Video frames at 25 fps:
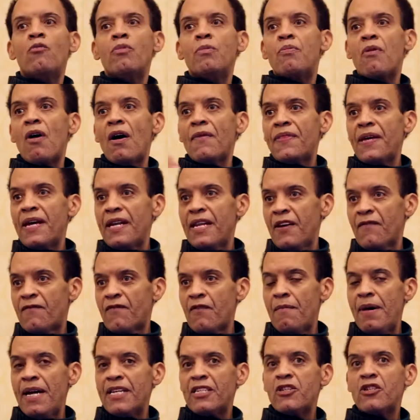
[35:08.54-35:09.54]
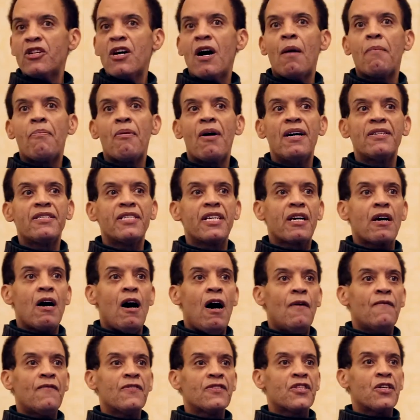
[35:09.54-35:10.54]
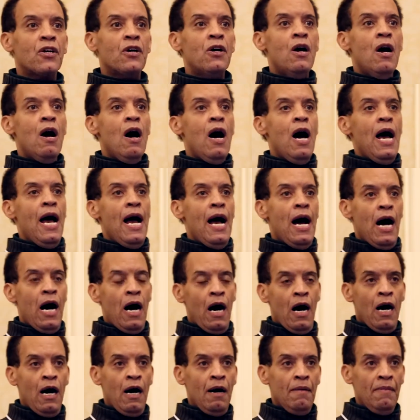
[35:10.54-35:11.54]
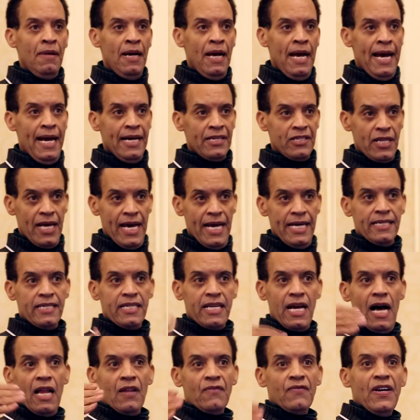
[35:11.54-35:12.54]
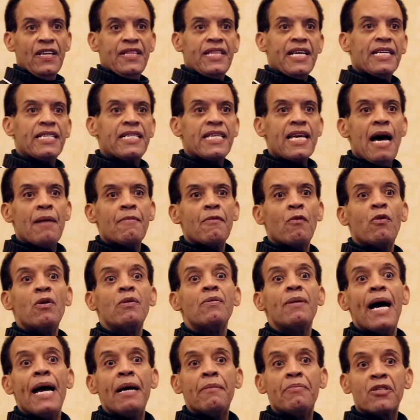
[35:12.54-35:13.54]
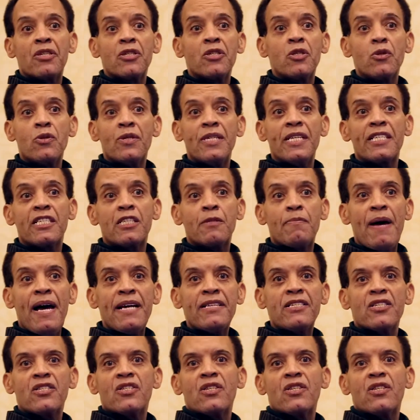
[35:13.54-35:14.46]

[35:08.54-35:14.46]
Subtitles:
We brought that information to our project officer, Angela Hayes Tolliver at that time, and we were able to do an expansion.